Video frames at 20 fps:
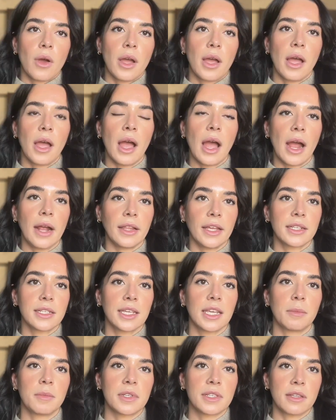So I like to
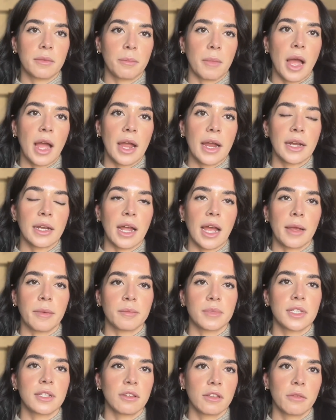keep this in mind. I'm
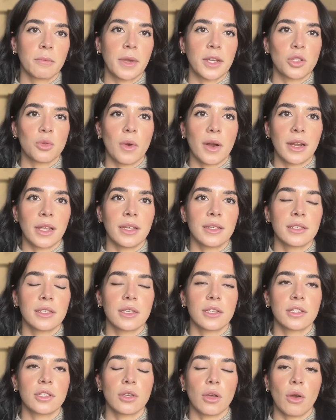still in my 20s.
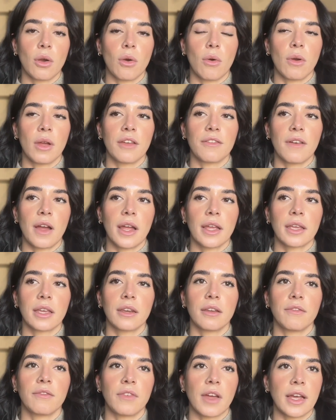So if I can
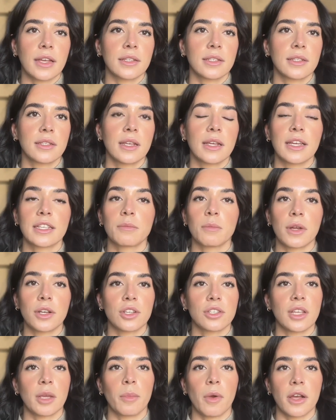invest as much
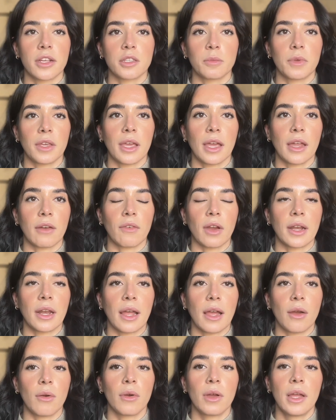as I possibly can right
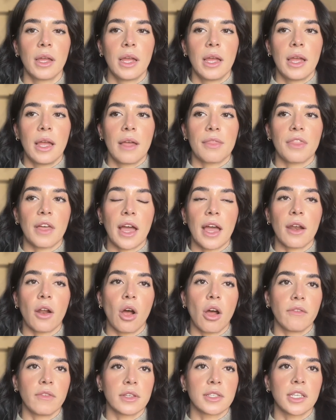now, that
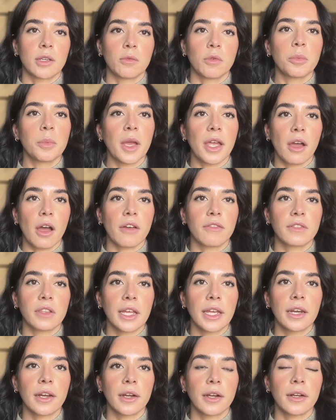obviously will pay off
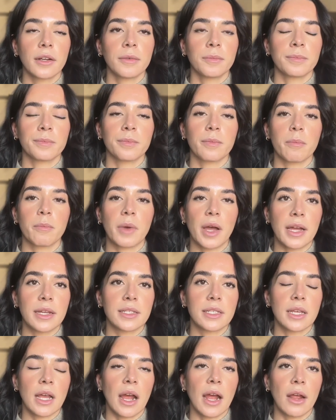later.
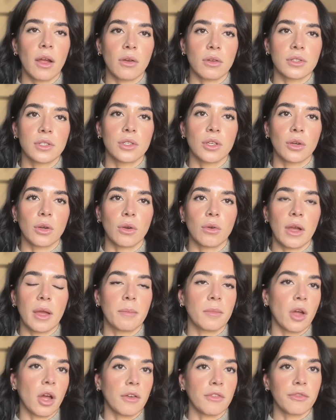But I also
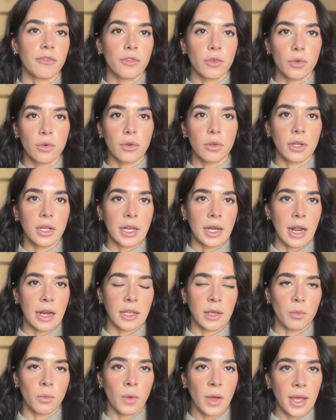am not frugal in
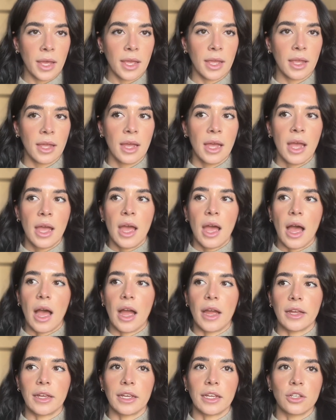any way.
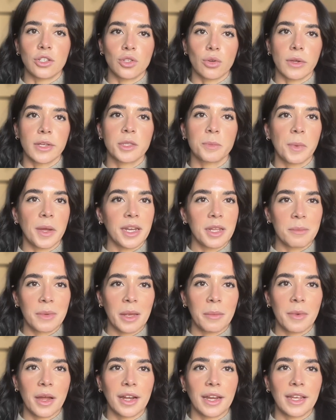I enjoy spending my
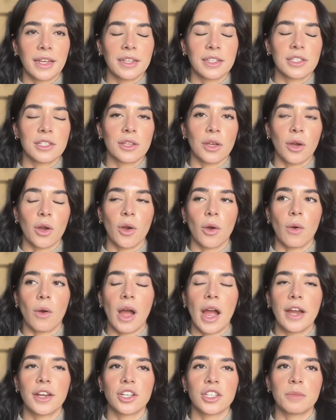money. So
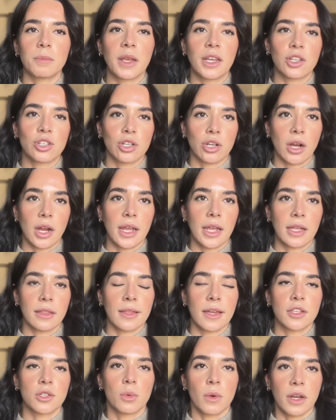I just make sure I hit
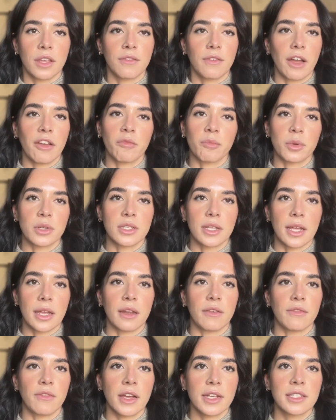that 25%
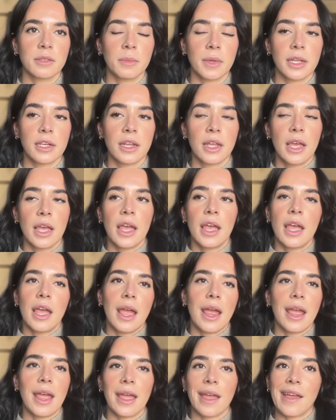investment.
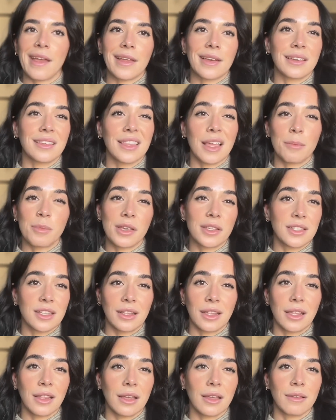And that
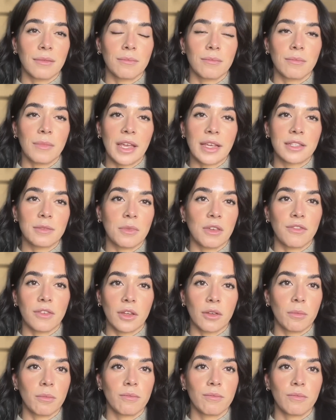basically makes me
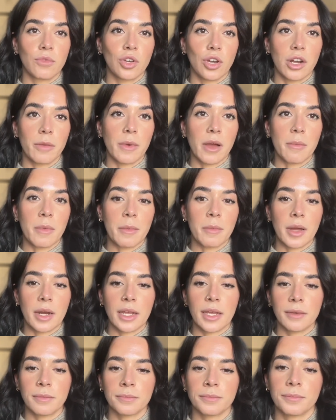feel good about my money.